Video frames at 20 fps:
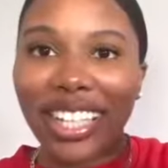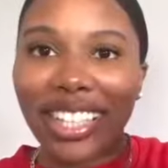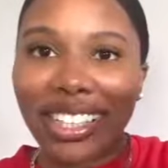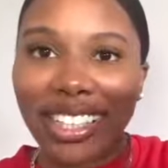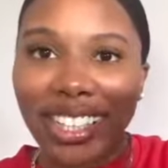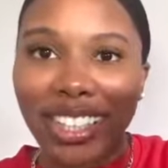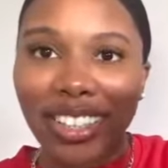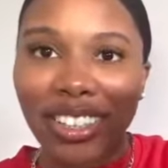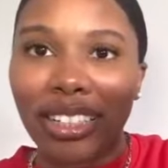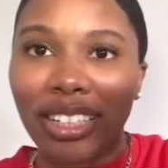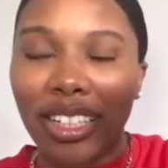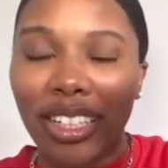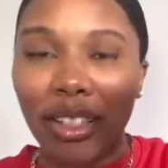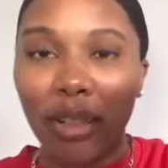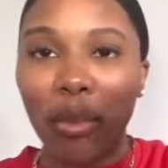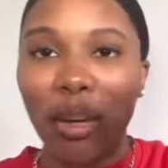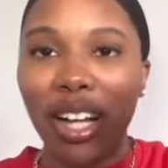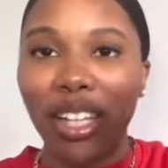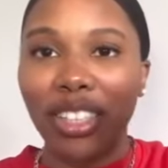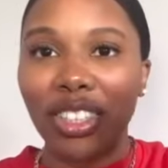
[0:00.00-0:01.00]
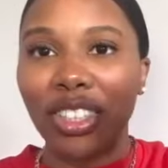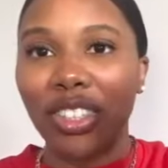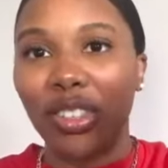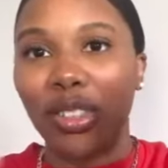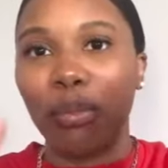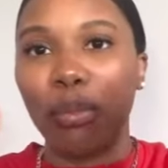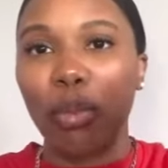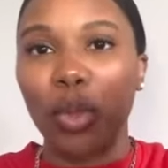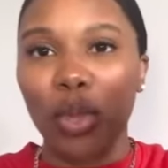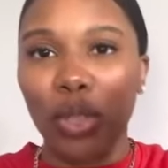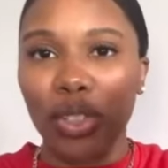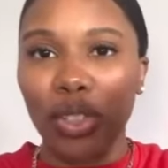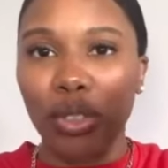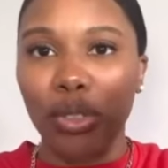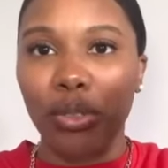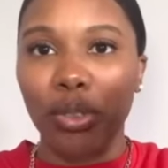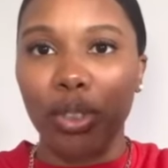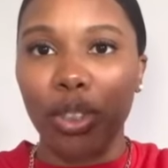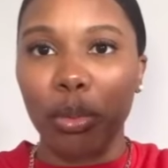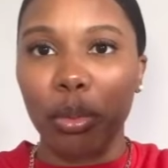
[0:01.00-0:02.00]
clear nail polish, or more on the
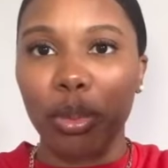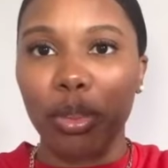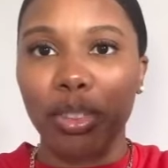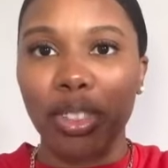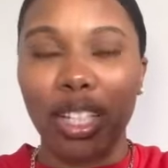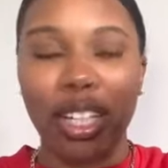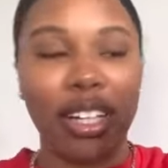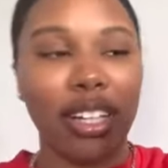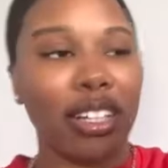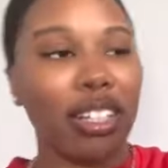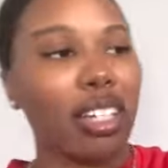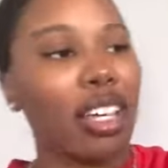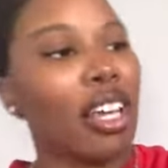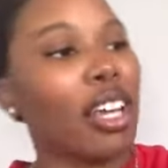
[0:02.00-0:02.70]
affordable side,